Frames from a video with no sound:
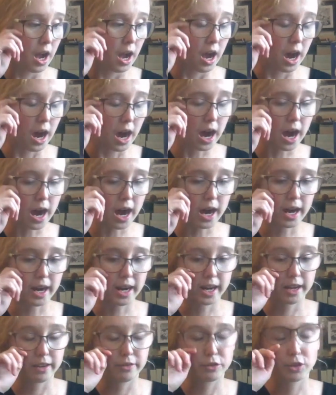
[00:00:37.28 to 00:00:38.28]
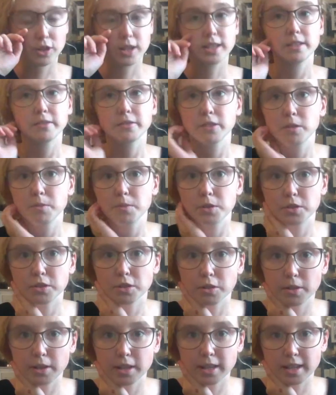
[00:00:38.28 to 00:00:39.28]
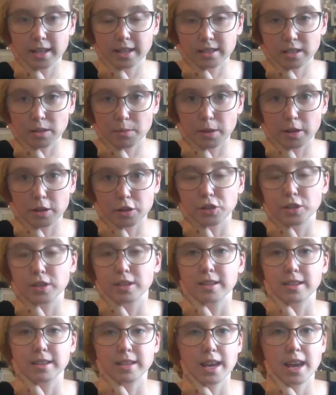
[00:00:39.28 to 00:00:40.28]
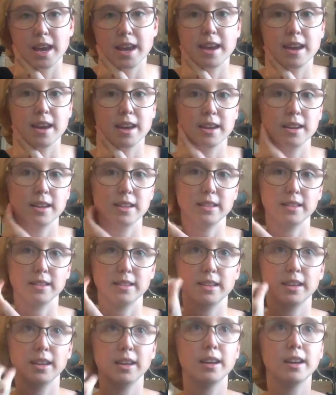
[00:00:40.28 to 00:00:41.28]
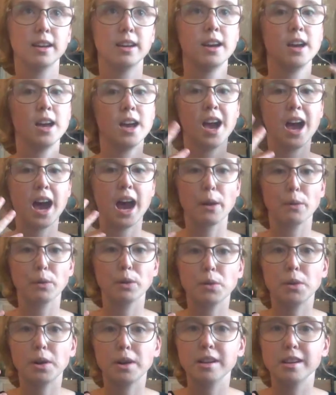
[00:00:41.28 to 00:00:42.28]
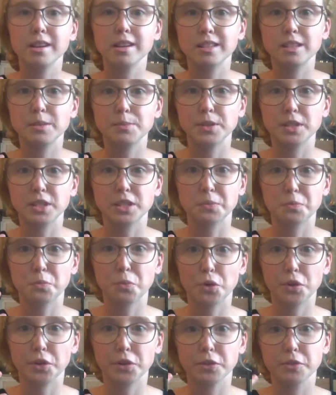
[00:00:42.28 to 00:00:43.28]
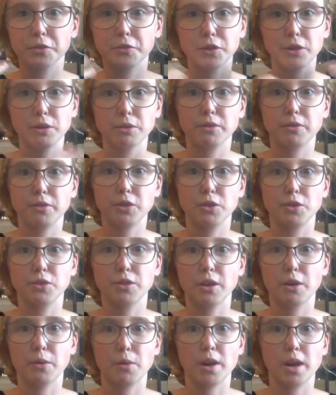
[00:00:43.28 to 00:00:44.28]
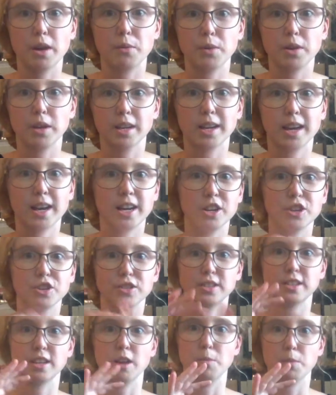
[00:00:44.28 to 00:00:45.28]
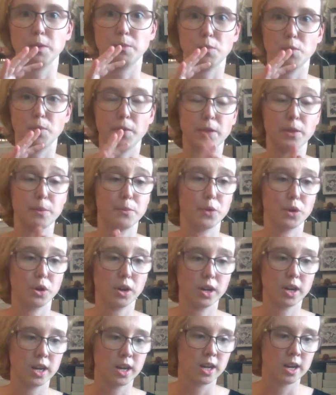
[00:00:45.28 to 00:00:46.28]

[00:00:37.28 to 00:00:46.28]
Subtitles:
I have tried to film this already, as I mentioned, and I really wanted it to be a spoiler-free review. That way we could kind of just tell people about the book.